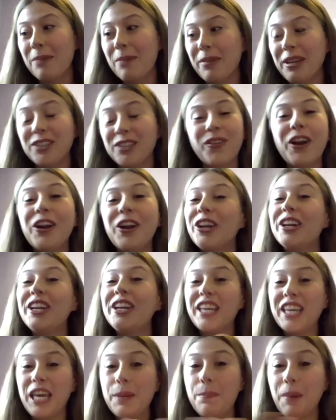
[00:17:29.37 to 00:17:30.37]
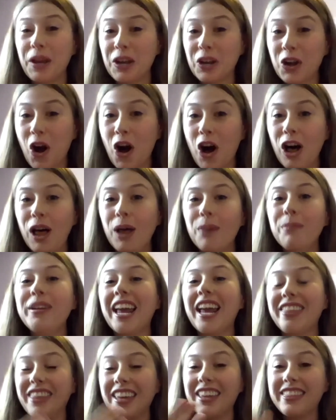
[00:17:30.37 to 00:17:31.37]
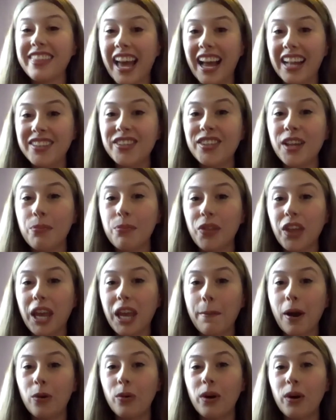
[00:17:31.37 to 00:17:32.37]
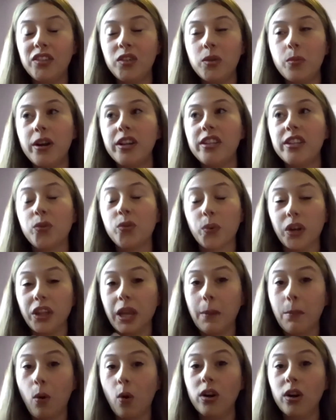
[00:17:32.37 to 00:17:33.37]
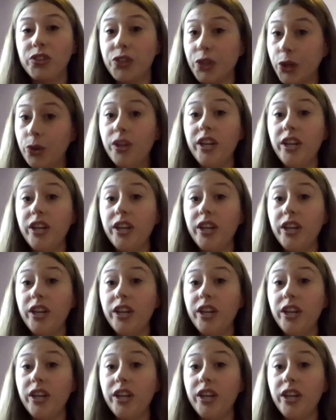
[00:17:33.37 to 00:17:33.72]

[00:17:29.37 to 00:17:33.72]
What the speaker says: He's very good at keeping calm, and I think that's something about ransomware that's really important too.